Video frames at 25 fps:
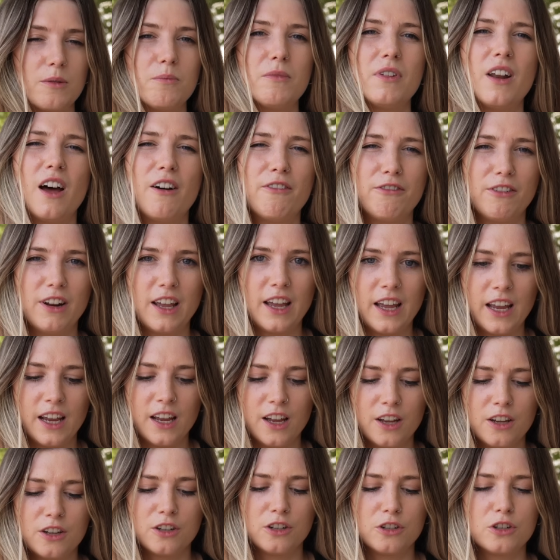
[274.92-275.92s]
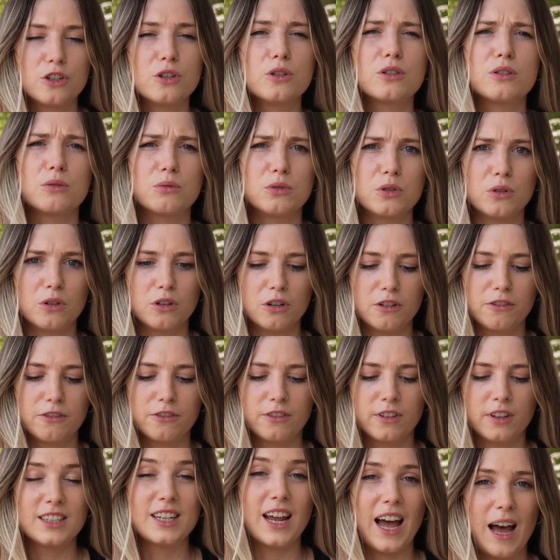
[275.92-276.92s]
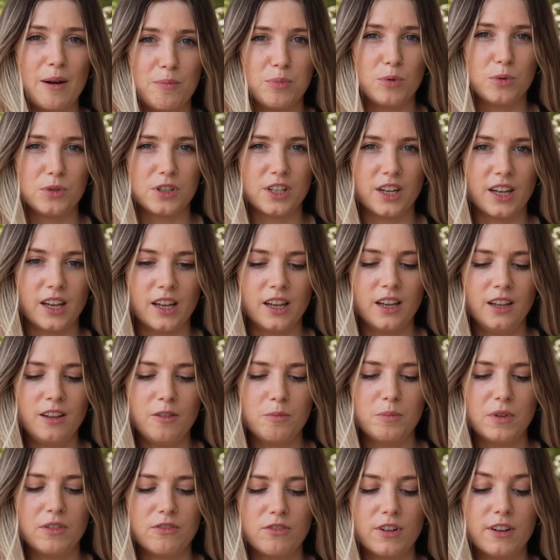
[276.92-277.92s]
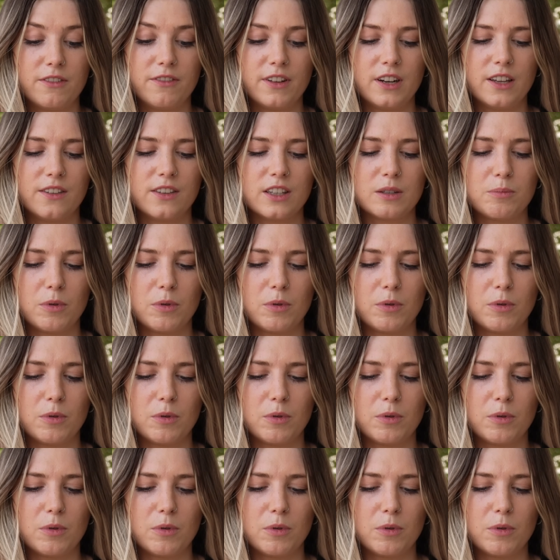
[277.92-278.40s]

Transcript: Some lovely Düsseldorf tap water here. Been refilling this